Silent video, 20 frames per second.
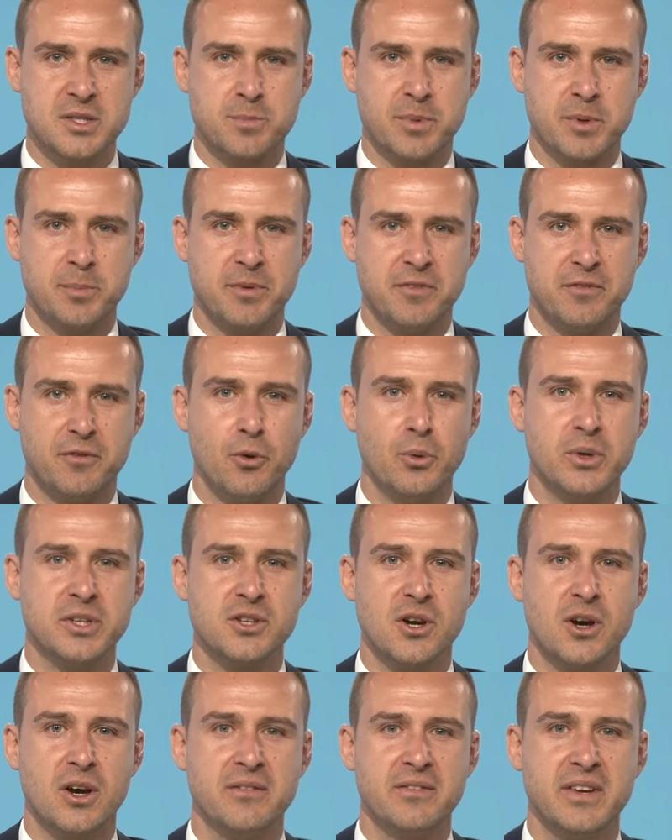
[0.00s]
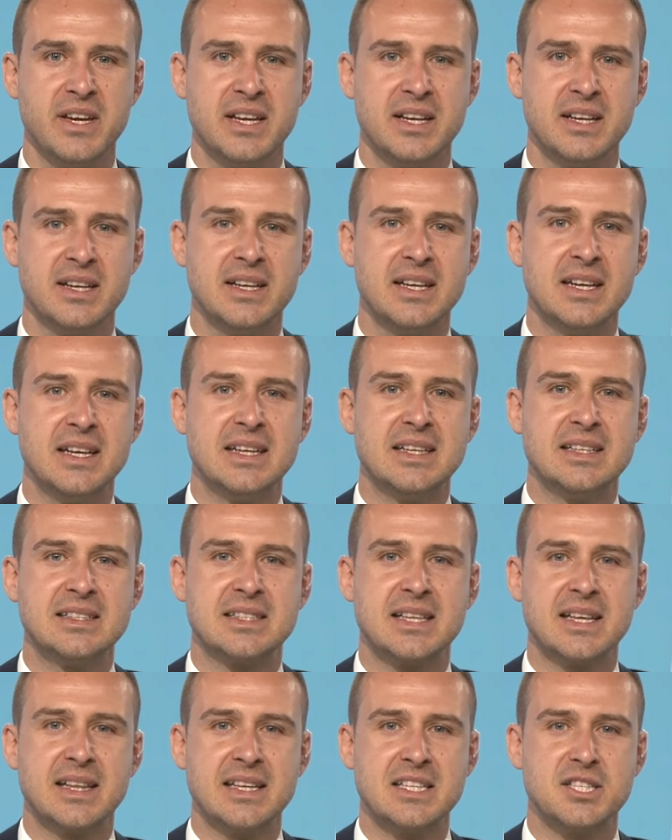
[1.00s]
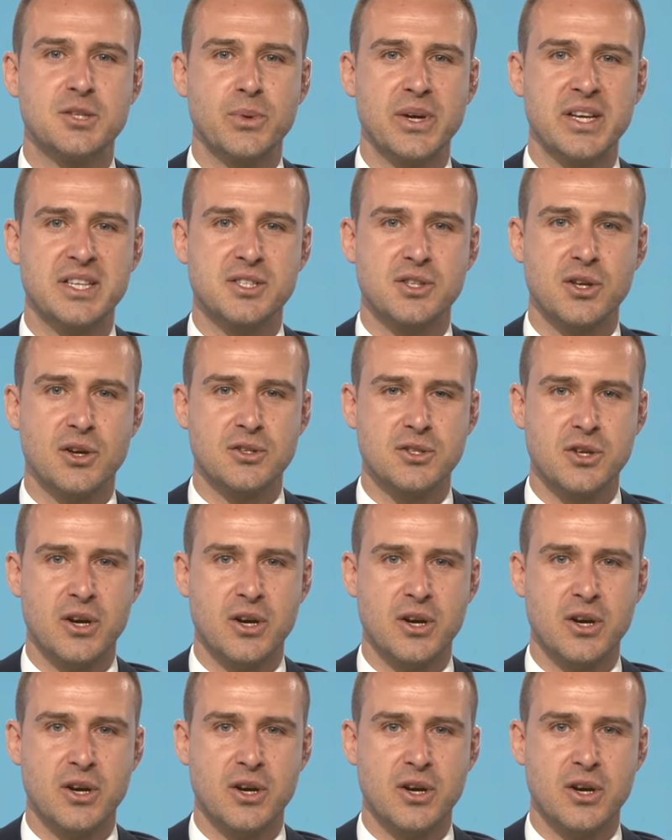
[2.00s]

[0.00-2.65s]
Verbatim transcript: But before we dive in to this week's stocks,